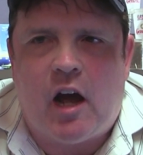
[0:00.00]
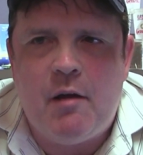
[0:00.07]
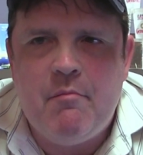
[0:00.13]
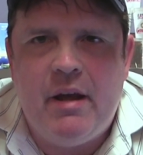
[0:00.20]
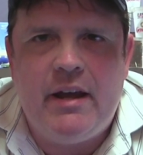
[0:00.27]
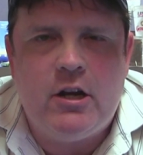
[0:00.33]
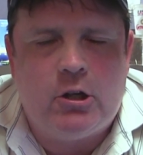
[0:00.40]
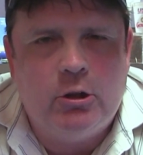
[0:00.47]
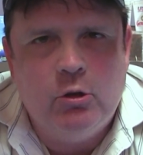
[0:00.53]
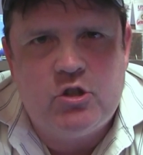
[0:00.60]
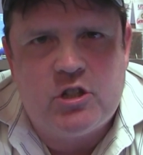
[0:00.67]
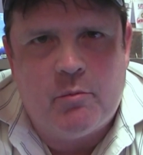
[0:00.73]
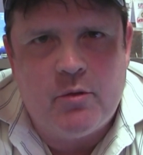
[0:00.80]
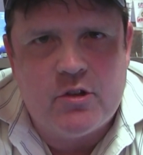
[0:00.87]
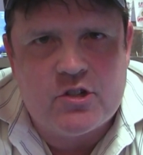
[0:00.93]
I may include
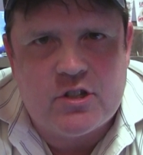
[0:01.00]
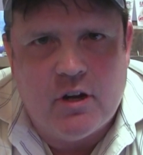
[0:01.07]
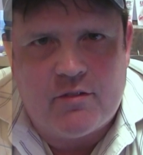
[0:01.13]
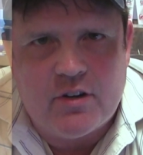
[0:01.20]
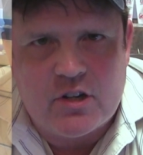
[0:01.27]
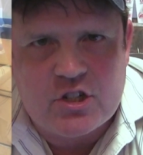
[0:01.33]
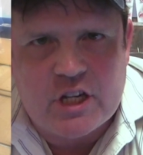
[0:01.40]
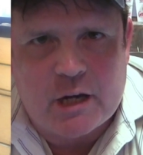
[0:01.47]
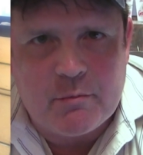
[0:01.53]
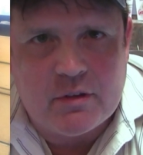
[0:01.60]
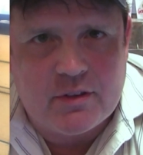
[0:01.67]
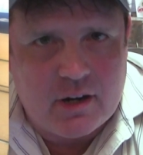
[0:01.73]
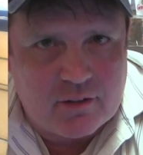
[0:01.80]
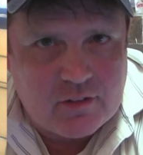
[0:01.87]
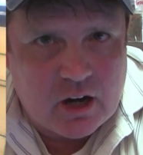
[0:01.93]
some of this stuff in a segment
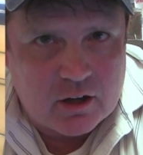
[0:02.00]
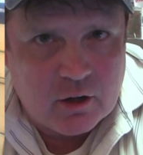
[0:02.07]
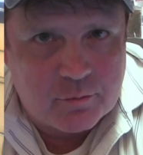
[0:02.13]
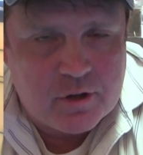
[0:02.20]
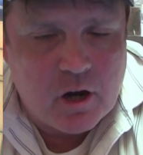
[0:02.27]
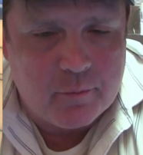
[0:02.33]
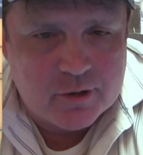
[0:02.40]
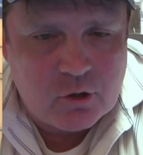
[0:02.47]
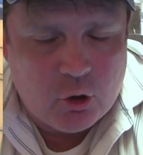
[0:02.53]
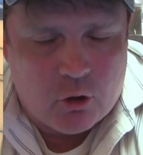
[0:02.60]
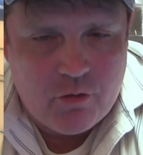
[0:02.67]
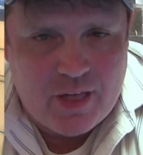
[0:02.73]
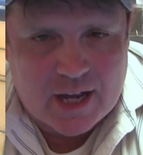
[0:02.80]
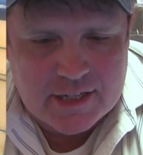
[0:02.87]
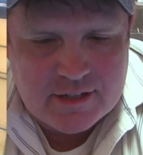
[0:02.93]
that I've got upcoming
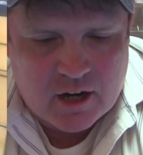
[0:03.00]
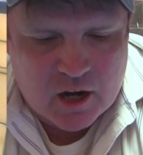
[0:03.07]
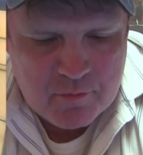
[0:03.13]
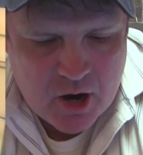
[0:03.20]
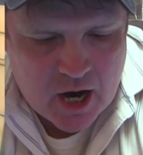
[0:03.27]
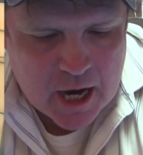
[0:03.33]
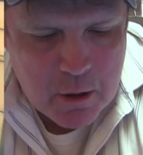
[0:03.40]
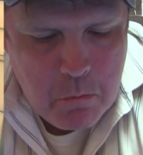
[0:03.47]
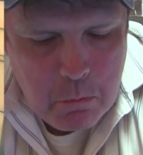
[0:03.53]
called That Time I.